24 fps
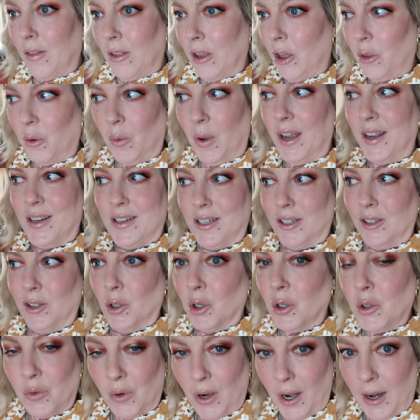The other way it didn't
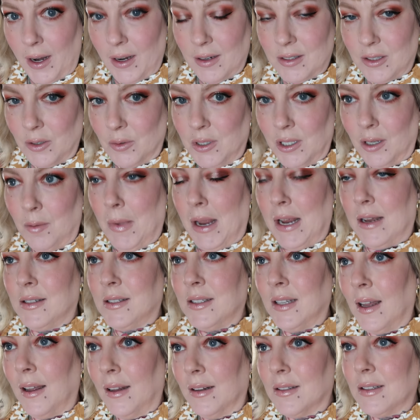look right, so it didn't make
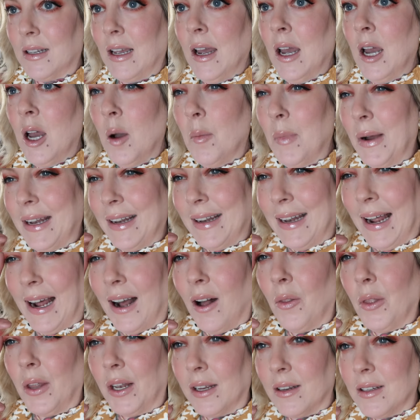sense. But
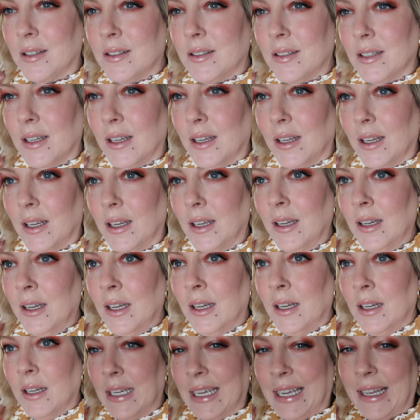now that I see
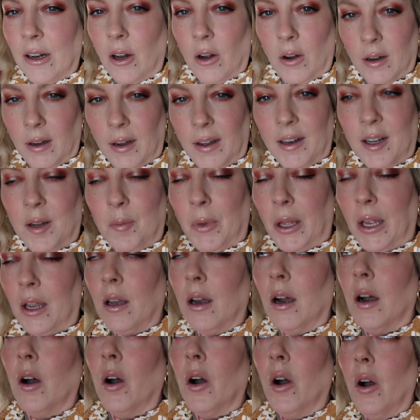it on, I'm like,
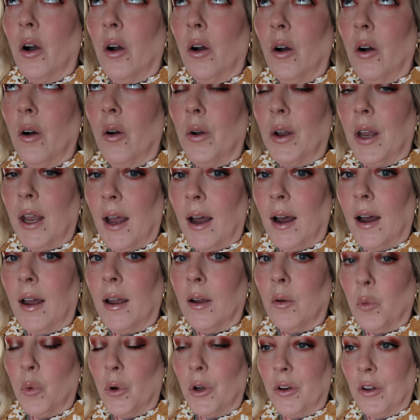oh yeah,
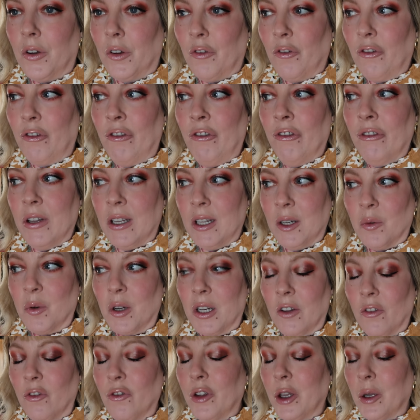I would have, it
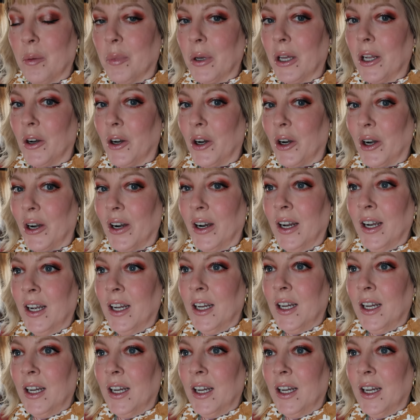would have fit better.